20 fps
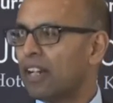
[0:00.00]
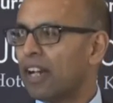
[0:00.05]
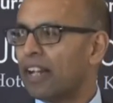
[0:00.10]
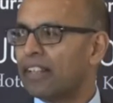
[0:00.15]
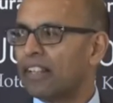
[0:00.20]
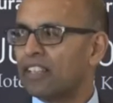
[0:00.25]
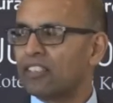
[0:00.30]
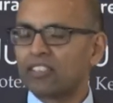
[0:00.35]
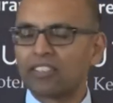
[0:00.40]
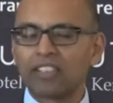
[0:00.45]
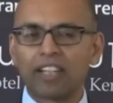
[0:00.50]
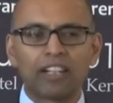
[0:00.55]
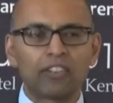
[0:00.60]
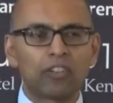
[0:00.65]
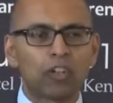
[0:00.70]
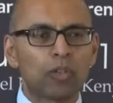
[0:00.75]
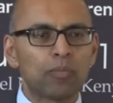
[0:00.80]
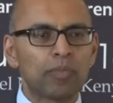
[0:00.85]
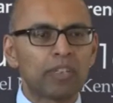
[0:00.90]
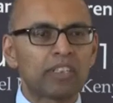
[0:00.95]
And that's a
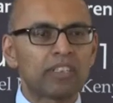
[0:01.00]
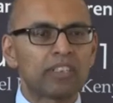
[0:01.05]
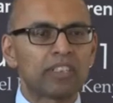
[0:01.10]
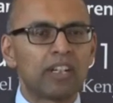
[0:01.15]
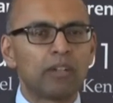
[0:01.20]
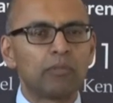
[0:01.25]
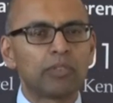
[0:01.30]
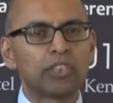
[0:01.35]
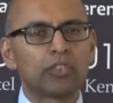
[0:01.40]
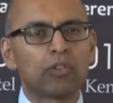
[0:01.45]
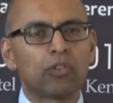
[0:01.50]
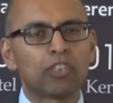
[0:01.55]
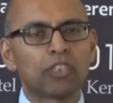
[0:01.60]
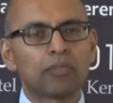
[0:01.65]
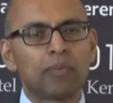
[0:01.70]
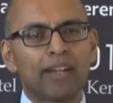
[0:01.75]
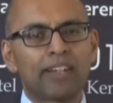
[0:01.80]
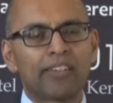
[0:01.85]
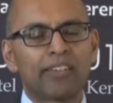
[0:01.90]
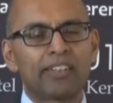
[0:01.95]
document which talks
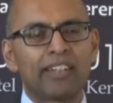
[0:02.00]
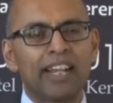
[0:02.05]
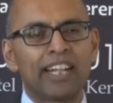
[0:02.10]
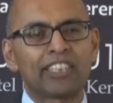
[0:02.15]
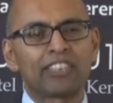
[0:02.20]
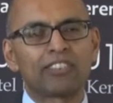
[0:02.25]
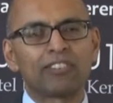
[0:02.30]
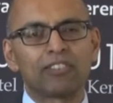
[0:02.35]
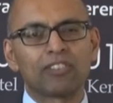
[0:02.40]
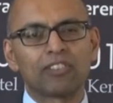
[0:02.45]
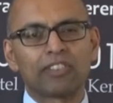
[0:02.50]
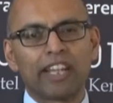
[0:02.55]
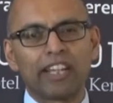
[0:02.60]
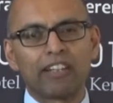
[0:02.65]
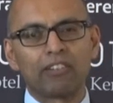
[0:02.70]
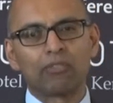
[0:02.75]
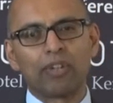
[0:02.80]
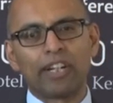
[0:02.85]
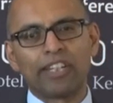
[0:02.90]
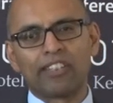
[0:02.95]
about our national
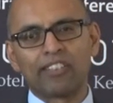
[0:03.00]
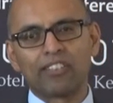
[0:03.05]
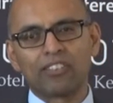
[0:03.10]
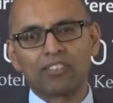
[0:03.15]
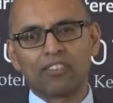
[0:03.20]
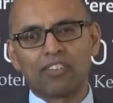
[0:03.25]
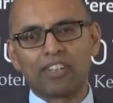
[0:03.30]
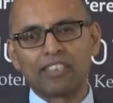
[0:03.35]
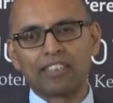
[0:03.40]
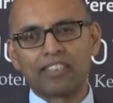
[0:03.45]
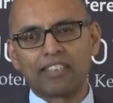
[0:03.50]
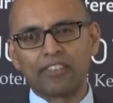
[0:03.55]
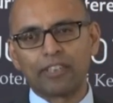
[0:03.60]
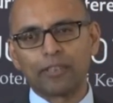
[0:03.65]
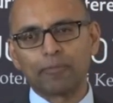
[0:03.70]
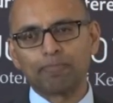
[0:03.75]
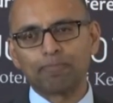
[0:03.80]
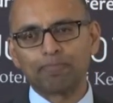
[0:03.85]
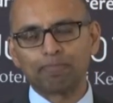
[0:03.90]
scale ratings criteria.